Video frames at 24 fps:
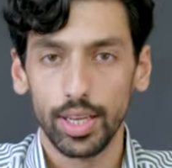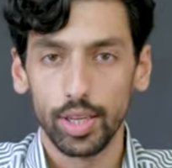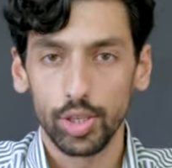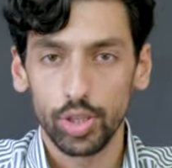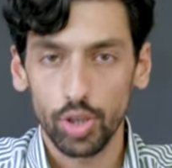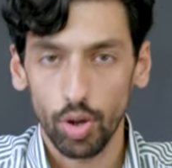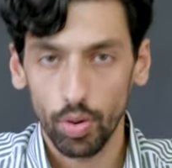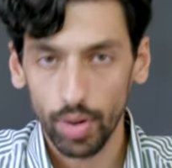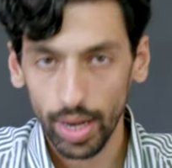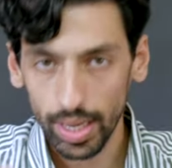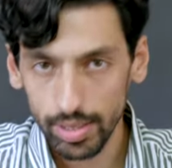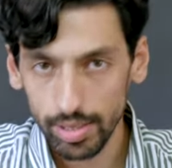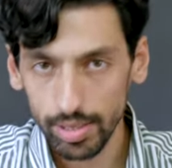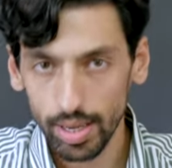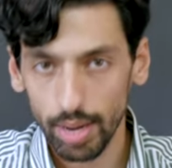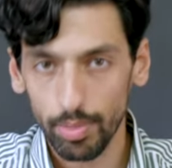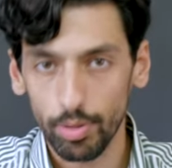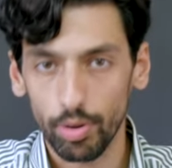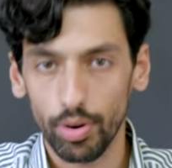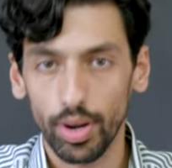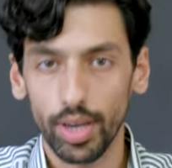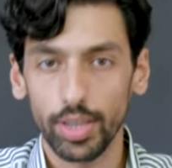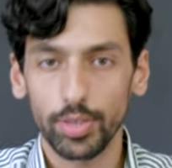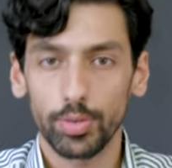So let's
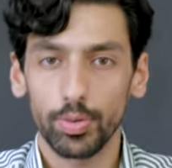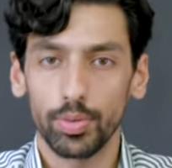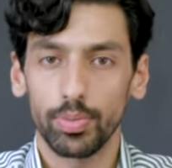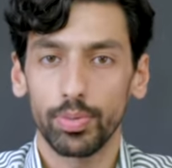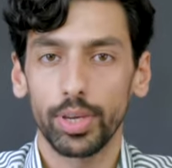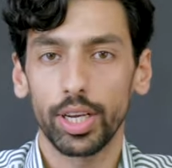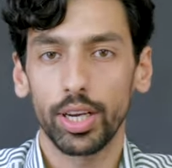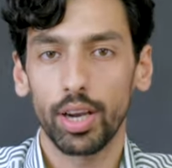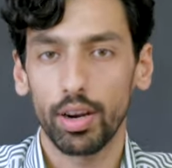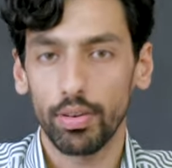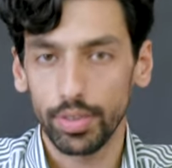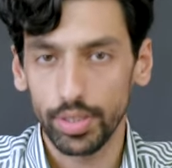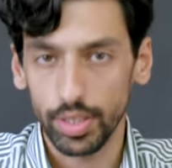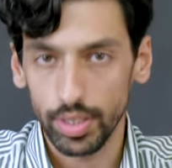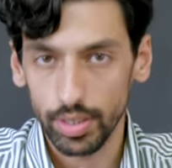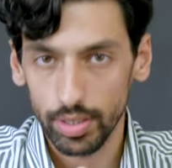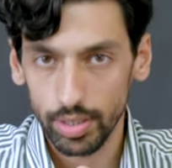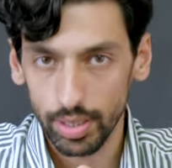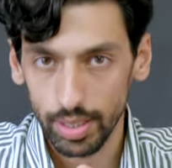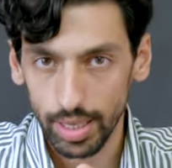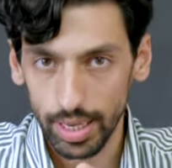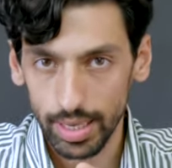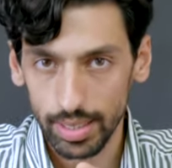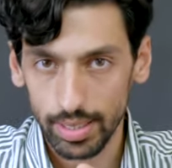summarize what we covered in
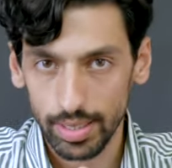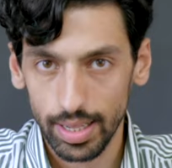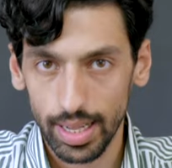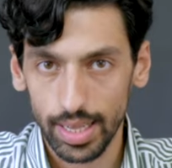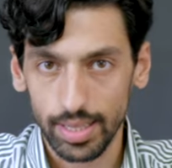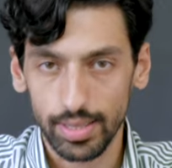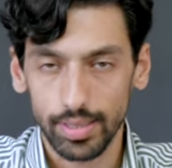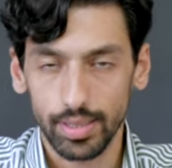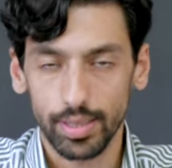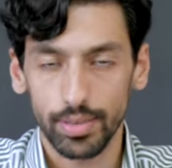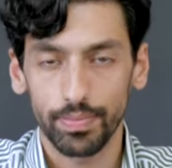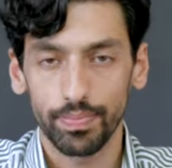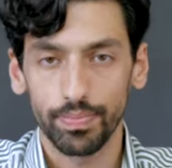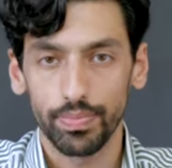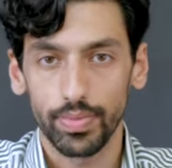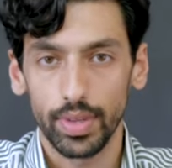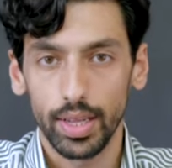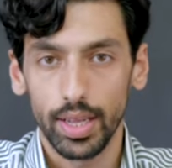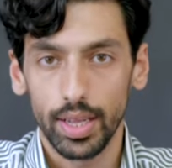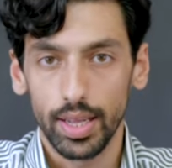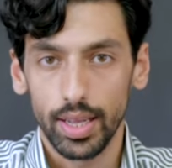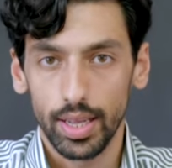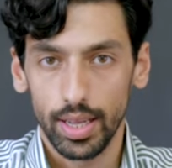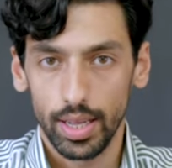today's lesson.
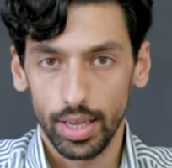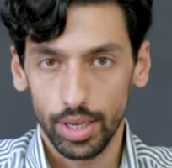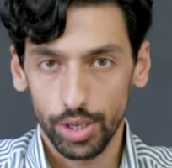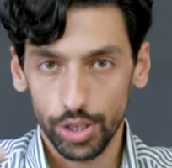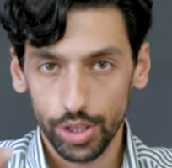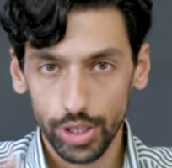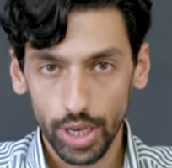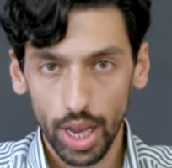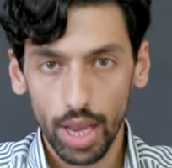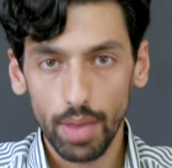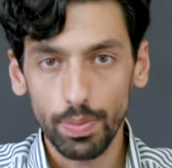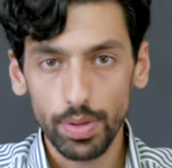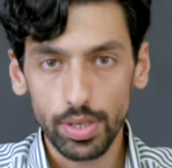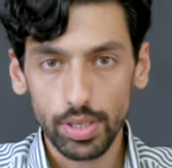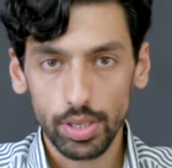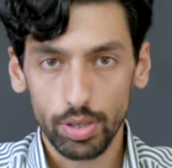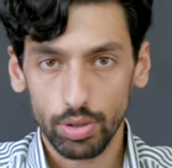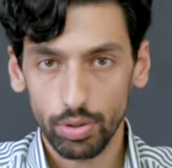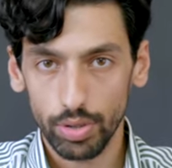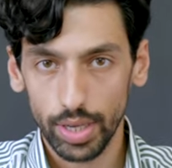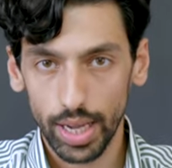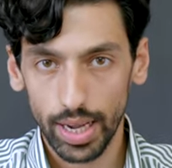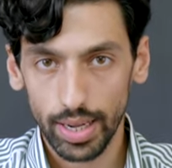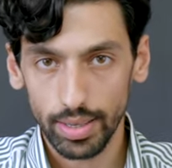Shape is
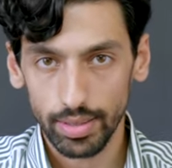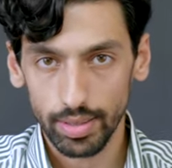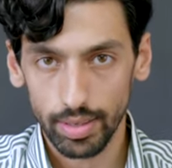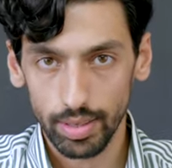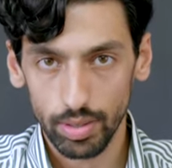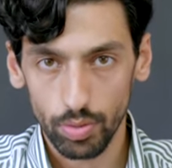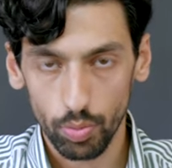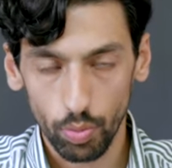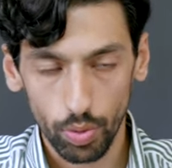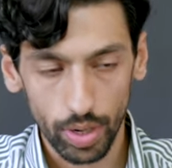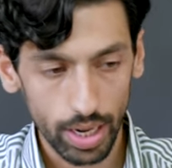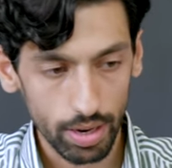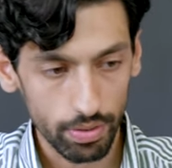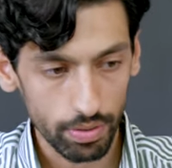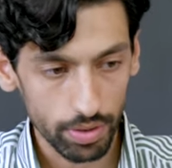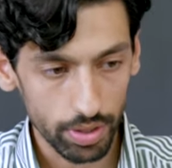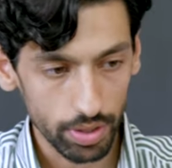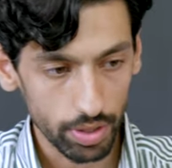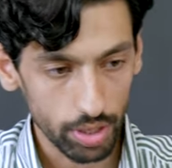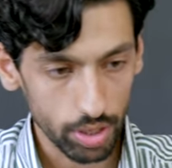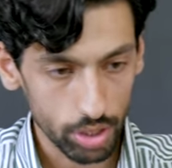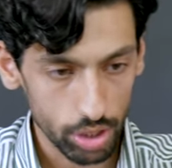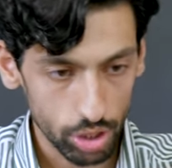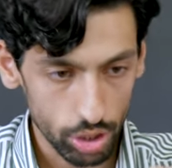created whenever
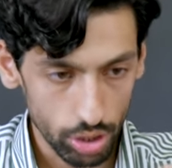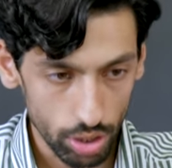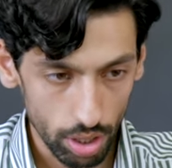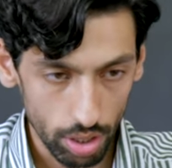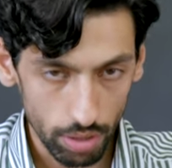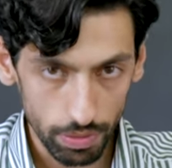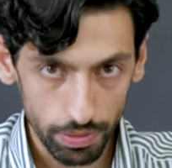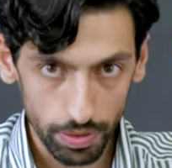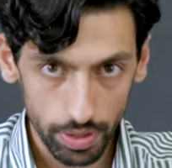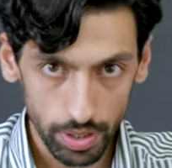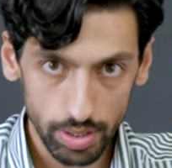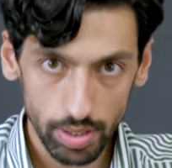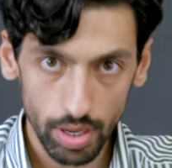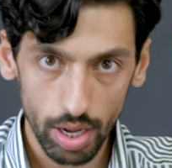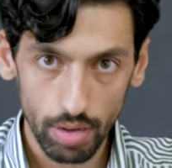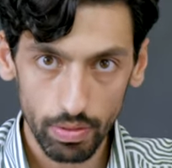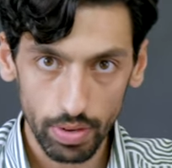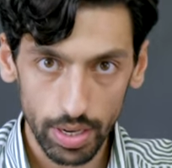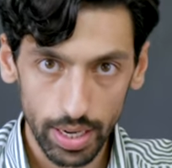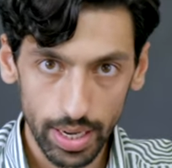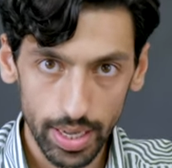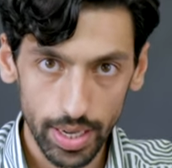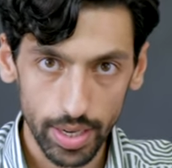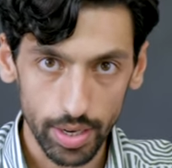the surface
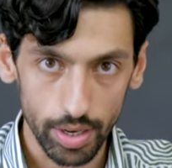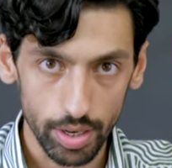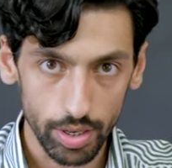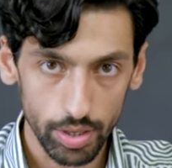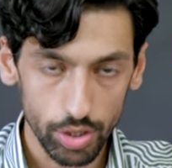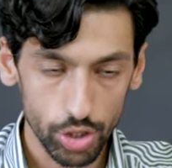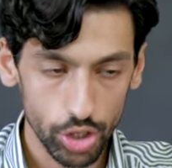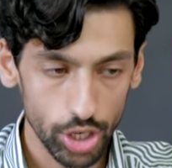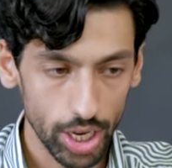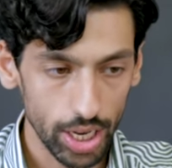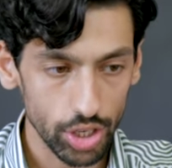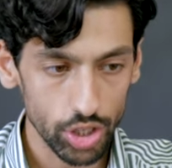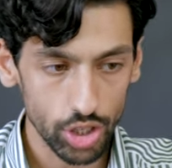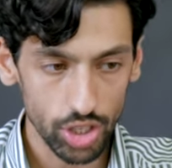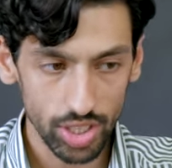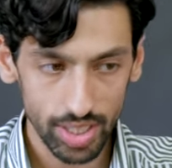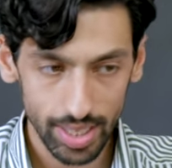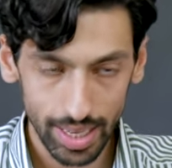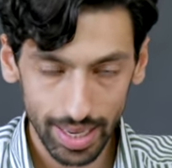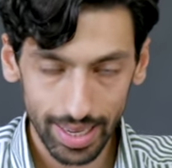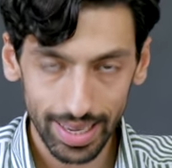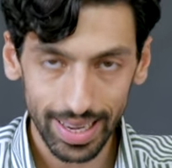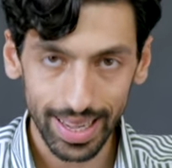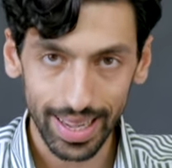of a layer
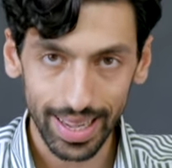changes in